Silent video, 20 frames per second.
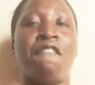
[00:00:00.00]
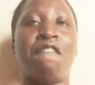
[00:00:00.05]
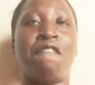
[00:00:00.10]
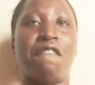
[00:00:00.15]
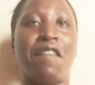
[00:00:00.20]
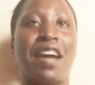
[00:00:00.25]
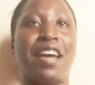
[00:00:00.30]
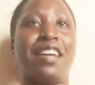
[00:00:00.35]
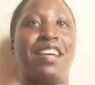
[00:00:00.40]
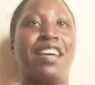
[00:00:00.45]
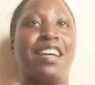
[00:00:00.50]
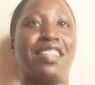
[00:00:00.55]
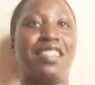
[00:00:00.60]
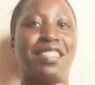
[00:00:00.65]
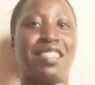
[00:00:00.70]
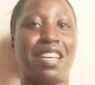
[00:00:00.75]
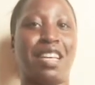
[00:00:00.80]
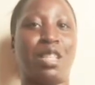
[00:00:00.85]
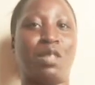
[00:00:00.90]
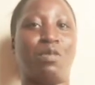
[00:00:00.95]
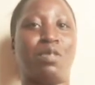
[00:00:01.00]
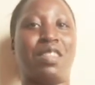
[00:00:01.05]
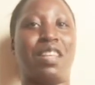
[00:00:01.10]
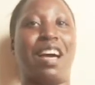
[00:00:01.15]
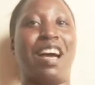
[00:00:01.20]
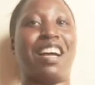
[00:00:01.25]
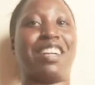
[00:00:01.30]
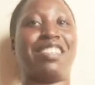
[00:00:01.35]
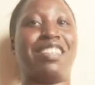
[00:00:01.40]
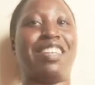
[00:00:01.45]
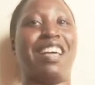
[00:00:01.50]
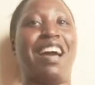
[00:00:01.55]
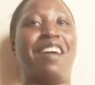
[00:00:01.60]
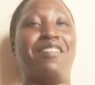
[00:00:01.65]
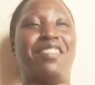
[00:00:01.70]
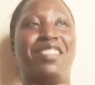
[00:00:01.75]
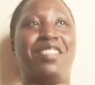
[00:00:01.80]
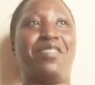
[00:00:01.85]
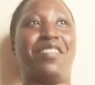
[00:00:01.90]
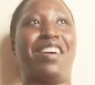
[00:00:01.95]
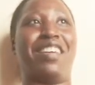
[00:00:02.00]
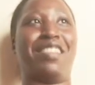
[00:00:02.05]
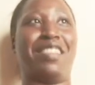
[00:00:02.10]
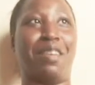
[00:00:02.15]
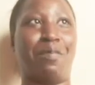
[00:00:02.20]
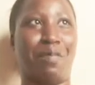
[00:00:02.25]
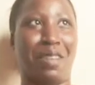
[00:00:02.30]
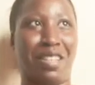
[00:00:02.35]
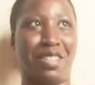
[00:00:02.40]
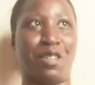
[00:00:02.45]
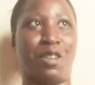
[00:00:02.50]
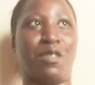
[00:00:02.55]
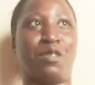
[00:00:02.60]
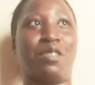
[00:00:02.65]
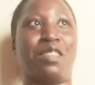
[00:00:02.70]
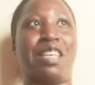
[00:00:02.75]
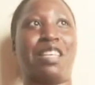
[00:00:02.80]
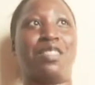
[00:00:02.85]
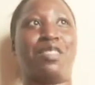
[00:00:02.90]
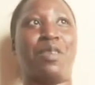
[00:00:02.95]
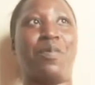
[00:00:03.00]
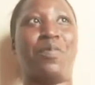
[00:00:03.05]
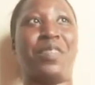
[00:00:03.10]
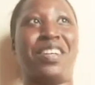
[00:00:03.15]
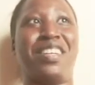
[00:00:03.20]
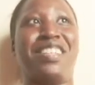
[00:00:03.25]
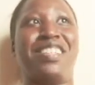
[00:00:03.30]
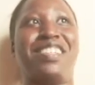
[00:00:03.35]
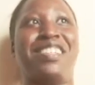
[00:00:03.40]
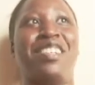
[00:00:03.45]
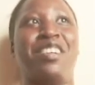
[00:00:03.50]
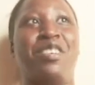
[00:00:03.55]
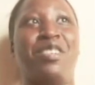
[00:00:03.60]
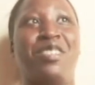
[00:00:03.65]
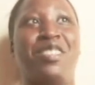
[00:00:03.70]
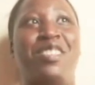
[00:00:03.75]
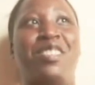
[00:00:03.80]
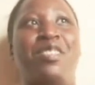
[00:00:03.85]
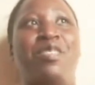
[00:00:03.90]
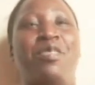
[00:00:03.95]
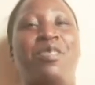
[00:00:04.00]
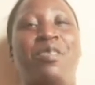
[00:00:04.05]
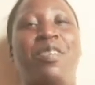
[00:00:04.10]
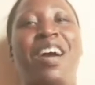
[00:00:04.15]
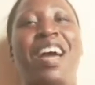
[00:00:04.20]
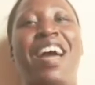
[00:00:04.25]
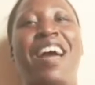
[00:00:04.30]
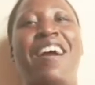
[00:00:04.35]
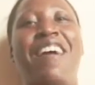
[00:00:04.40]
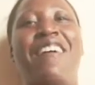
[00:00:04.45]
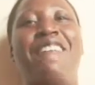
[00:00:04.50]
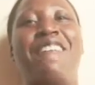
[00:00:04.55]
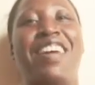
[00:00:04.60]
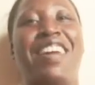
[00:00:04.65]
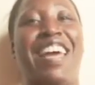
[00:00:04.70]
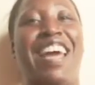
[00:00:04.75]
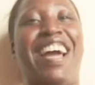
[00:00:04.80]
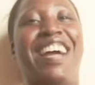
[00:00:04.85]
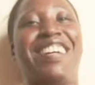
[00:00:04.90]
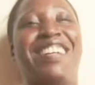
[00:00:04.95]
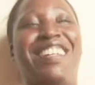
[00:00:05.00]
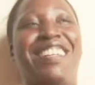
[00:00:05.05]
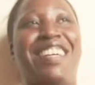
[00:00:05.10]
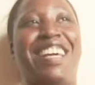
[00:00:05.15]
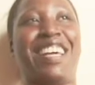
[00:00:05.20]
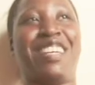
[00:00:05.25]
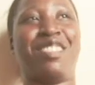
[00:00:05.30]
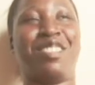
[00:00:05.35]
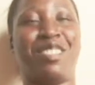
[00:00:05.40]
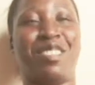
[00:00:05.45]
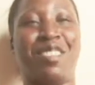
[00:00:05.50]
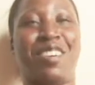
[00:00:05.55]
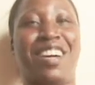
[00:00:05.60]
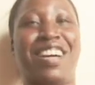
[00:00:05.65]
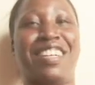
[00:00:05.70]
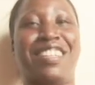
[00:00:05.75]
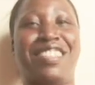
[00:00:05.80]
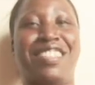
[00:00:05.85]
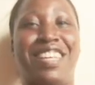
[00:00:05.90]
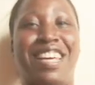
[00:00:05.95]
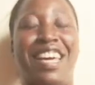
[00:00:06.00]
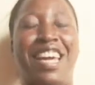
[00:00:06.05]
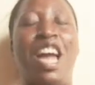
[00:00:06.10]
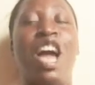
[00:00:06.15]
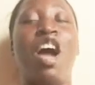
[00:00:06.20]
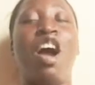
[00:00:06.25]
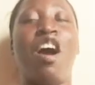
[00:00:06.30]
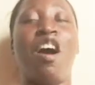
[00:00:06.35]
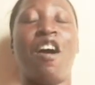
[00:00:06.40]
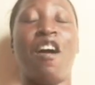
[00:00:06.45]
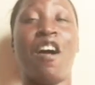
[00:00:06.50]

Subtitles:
find answers without actually having to find them myself. So there's somebody to go to when I actually get stuck and say,